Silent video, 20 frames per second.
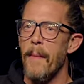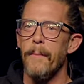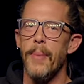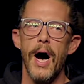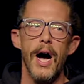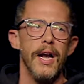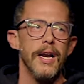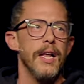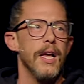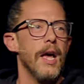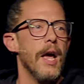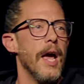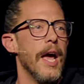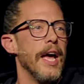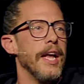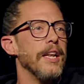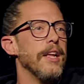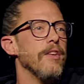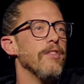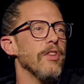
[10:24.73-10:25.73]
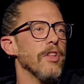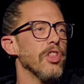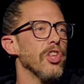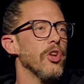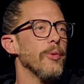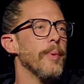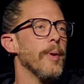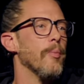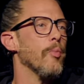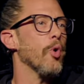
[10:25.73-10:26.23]
but it is a
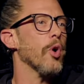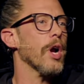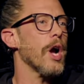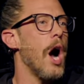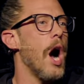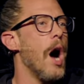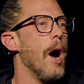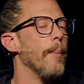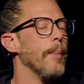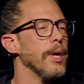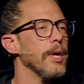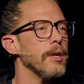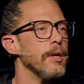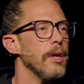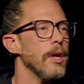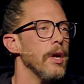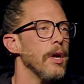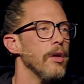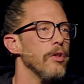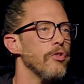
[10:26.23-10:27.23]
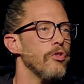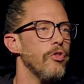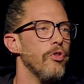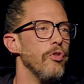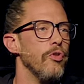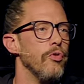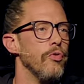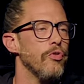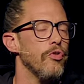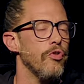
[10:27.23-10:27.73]
little bit more common
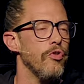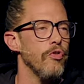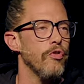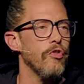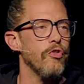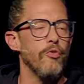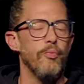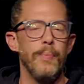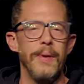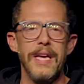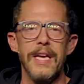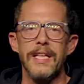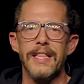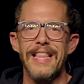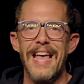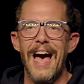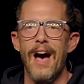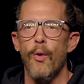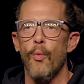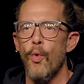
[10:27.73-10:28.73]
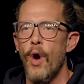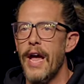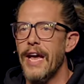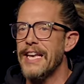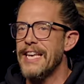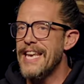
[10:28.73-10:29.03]
to speak that way.